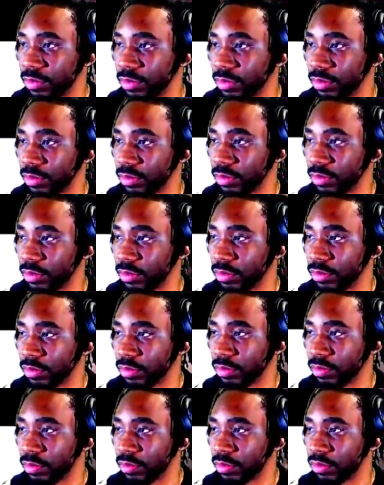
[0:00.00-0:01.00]
You got that hot
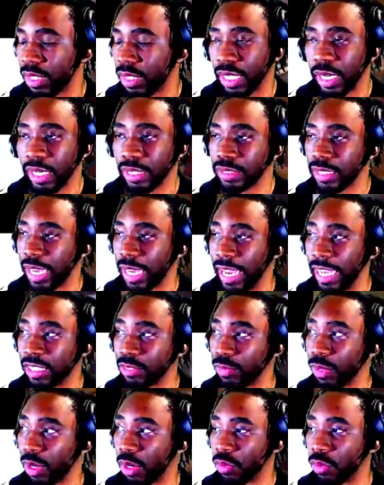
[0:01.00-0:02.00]
doggy breath. Yeah, that's
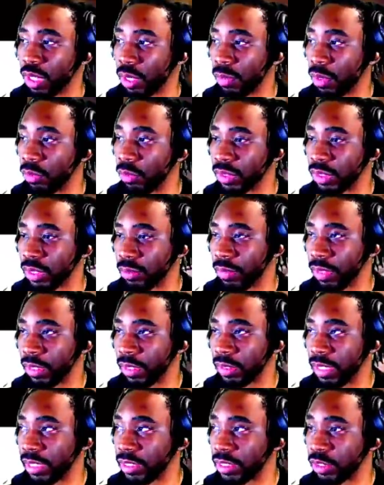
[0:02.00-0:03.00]
ass, bro. Come over something
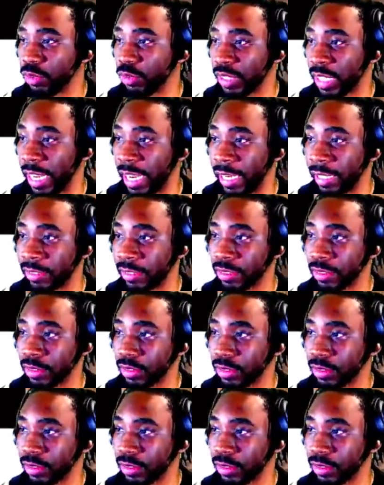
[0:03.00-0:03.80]
else. That shit was ass.